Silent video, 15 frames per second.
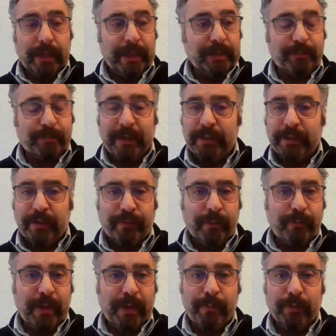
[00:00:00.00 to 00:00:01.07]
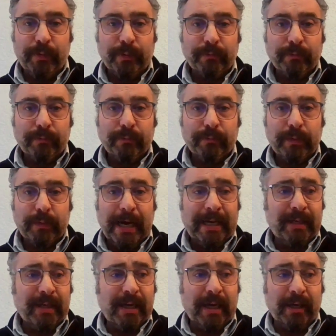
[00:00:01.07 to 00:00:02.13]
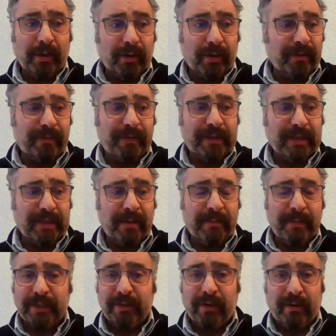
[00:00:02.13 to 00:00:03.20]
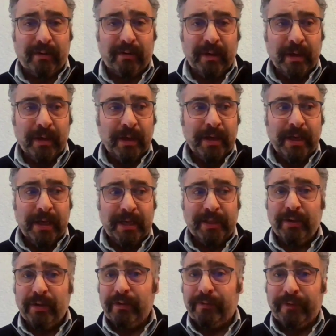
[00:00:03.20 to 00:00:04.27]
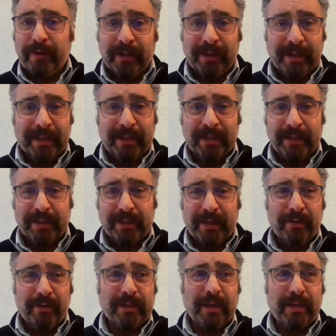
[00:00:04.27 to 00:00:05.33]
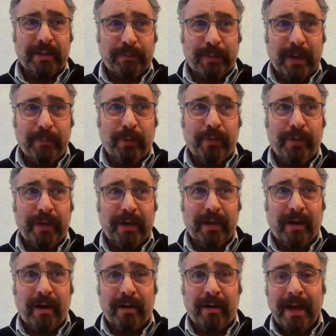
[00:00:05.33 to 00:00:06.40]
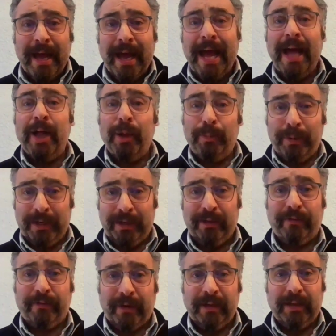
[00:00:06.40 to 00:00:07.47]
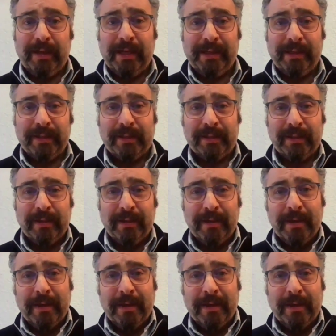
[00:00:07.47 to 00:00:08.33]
different people, and a lot of the time it's not the frontliners. You know, it's people that are helping the frontliners.